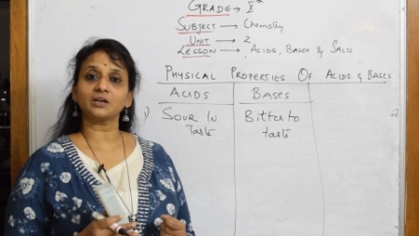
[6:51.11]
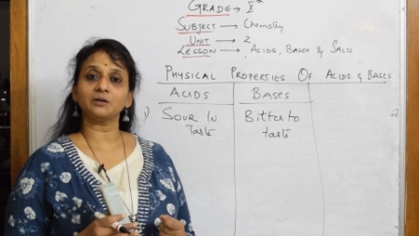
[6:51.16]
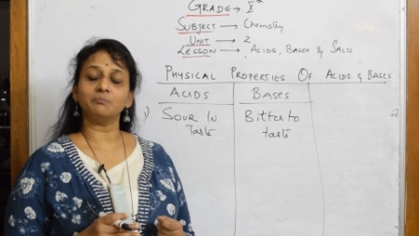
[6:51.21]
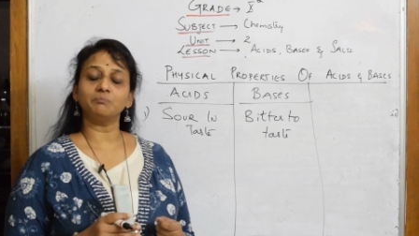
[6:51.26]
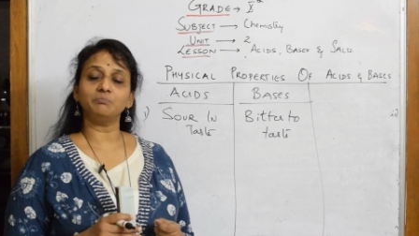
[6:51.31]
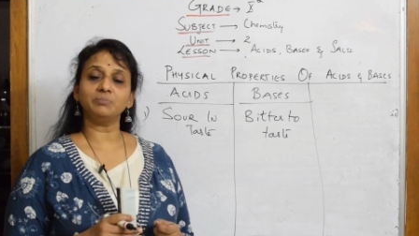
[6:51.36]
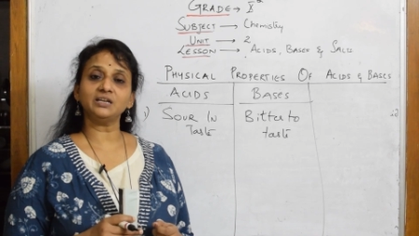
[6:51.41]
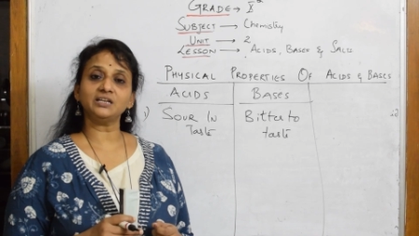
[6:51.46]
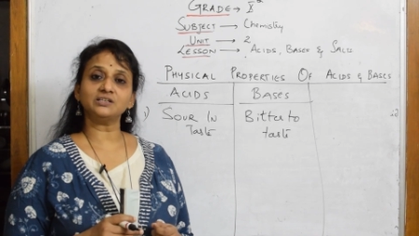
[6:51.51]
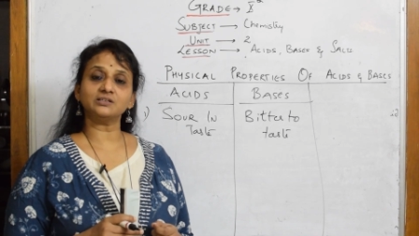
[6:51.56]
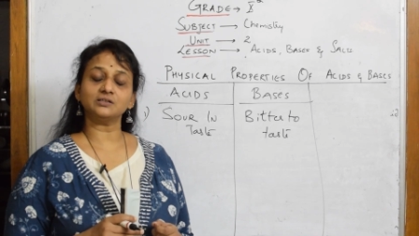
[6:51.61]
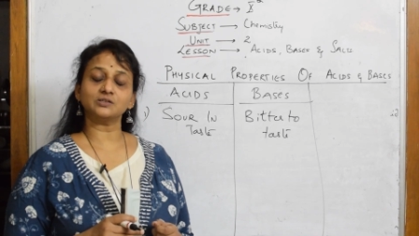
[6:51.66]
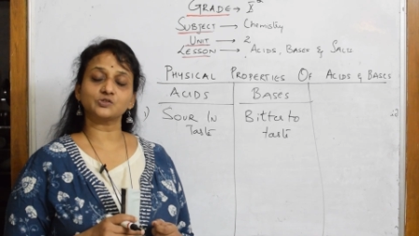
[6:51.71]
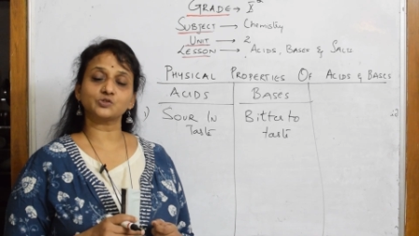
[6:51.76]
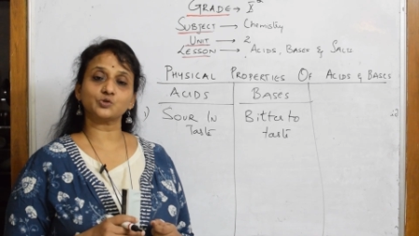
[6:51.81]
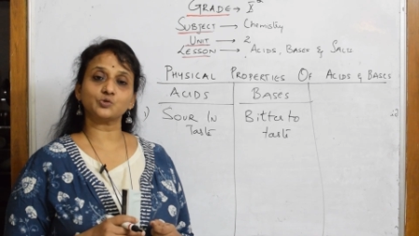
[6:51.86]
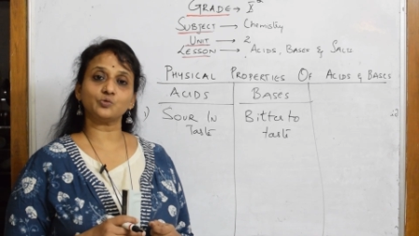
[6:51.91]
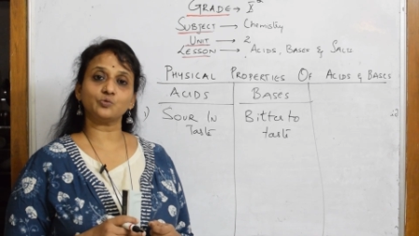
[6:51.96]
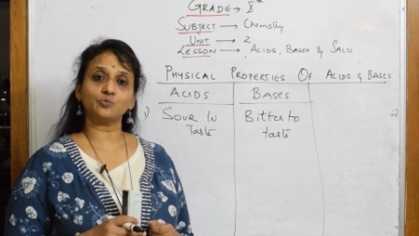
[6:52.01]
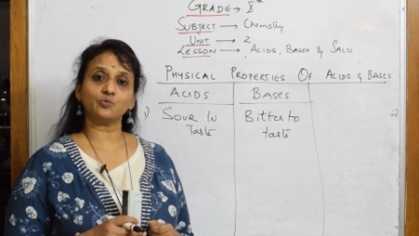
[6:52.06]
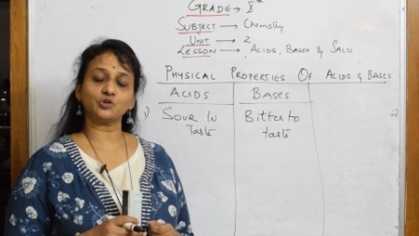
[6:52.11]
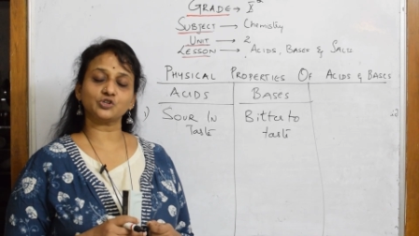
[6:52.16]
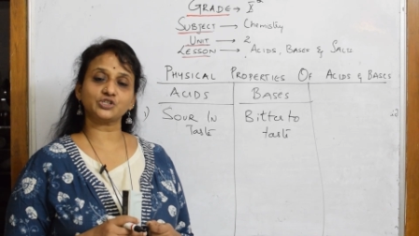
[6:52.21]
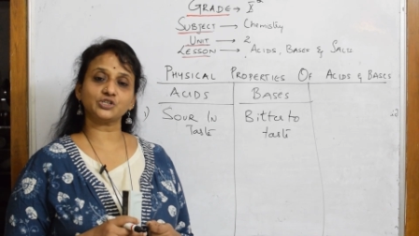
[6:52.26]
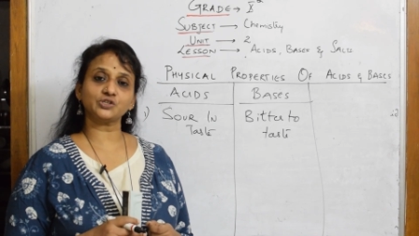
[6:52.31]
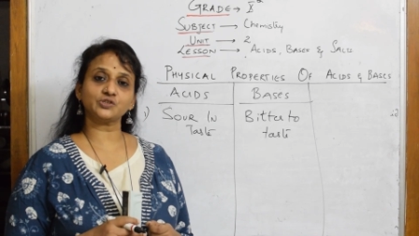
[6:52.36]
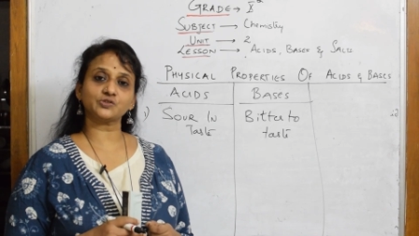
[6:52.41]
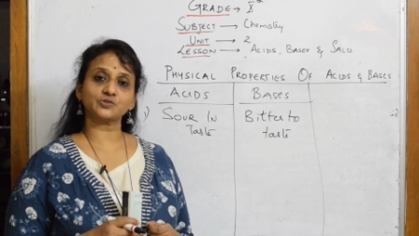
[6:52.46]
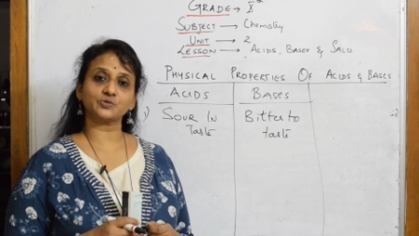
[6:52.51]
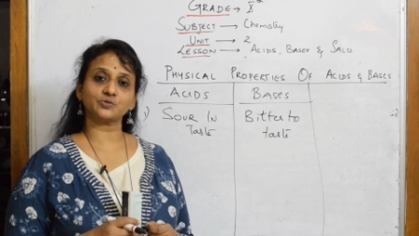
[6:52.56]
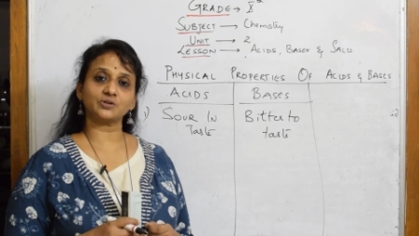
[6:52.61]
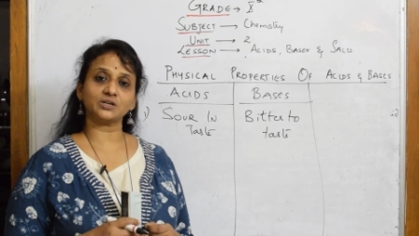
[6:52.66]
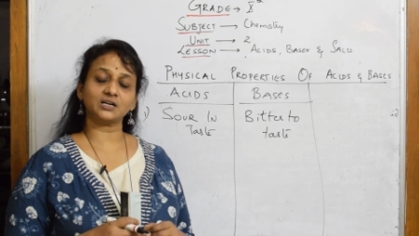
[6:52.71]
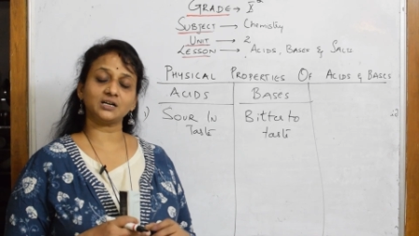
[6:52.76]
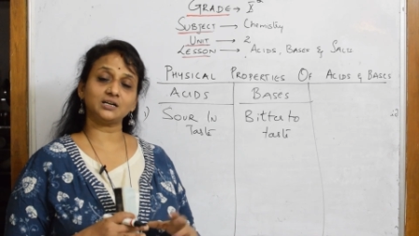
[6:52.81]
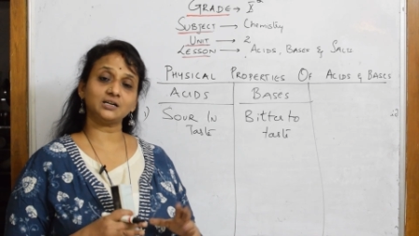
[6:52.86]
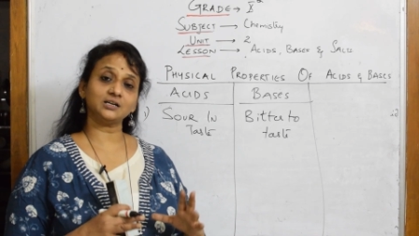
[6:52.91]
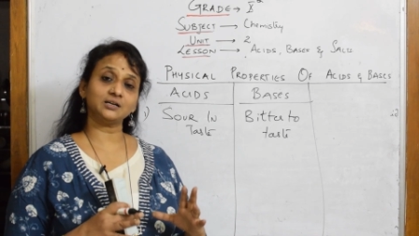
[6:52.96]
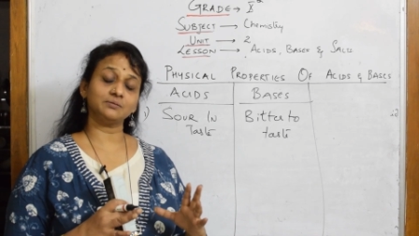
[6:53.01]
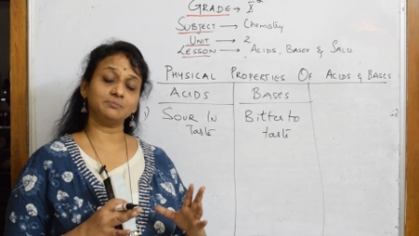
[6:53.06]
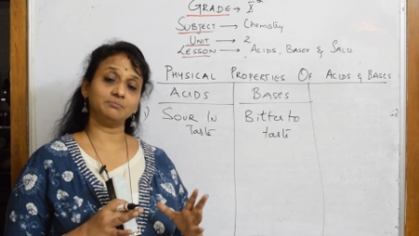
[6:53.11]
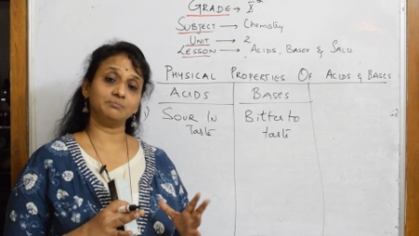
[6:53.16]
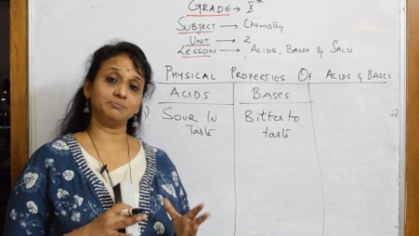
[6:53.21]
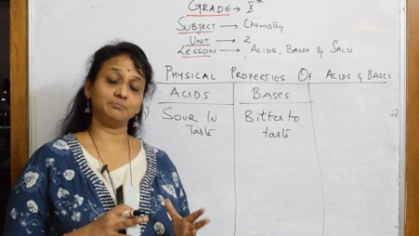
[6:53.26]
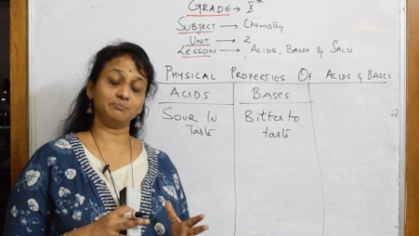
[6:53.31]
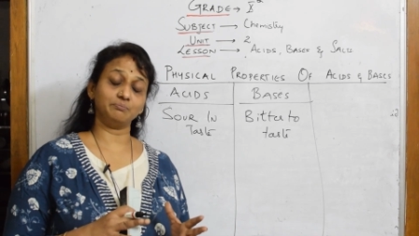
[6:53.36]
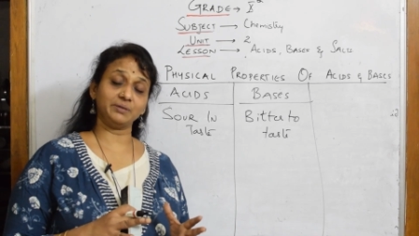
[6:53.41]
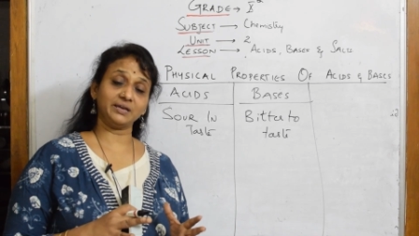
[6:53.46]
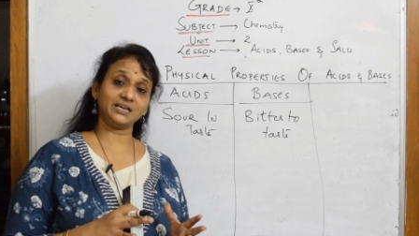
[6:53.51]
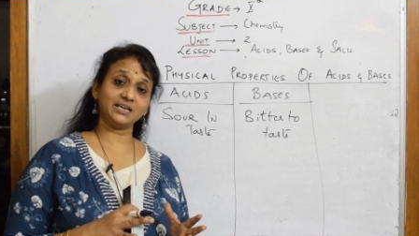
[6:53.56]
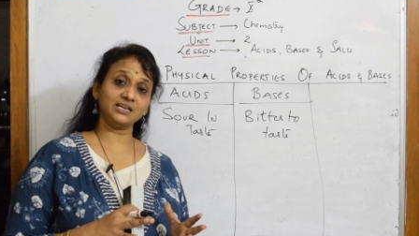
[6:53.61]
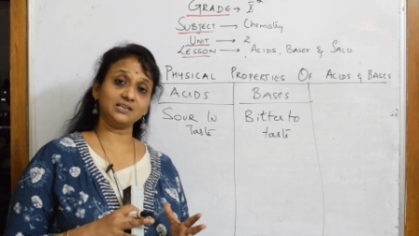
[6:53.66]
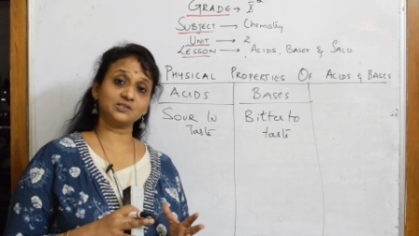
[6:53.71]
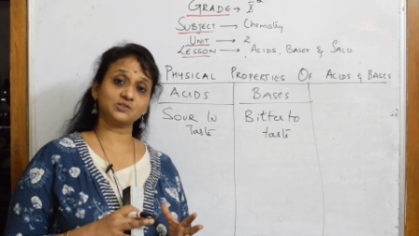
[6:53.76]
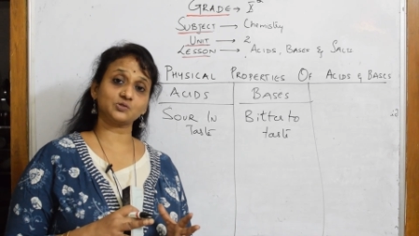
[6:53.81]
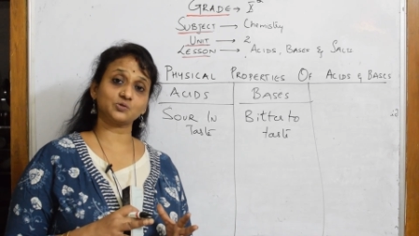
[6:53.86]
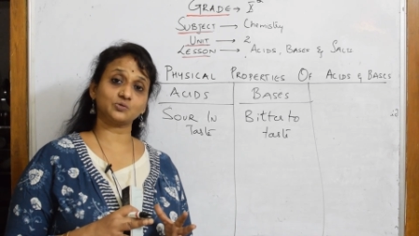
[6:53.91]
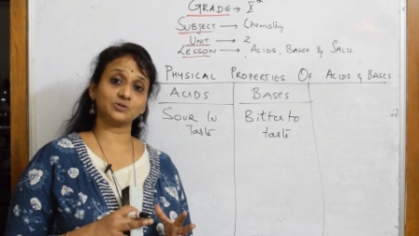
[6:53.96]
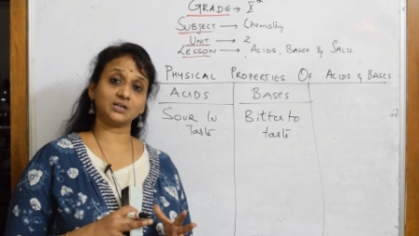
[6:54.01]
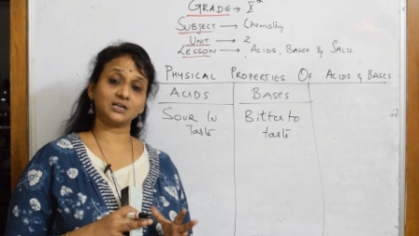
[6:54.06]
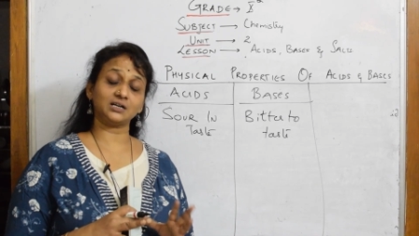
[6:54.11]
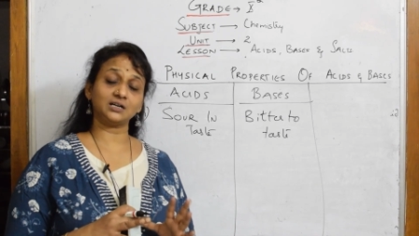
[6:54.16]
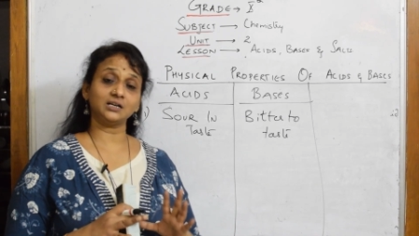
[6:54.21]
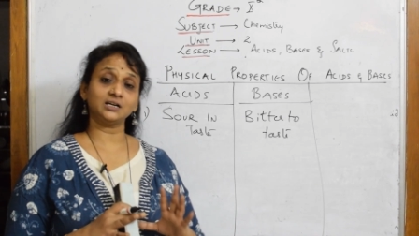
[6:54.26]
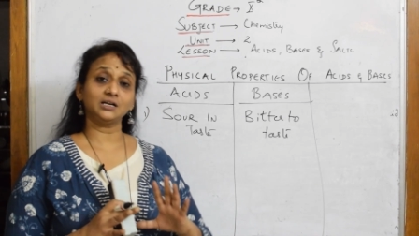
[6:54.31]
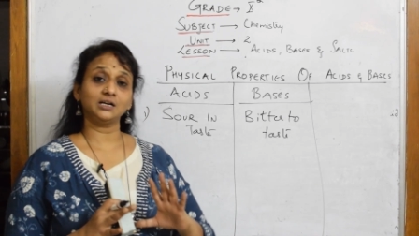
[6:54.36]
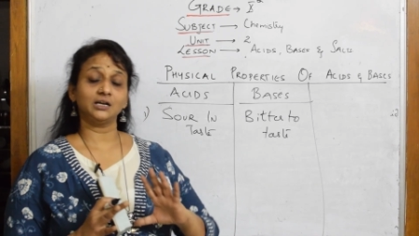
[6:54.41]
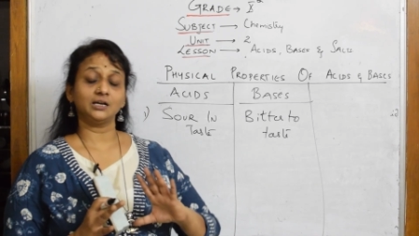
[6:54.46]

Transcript: ble so washing soda, baking soda,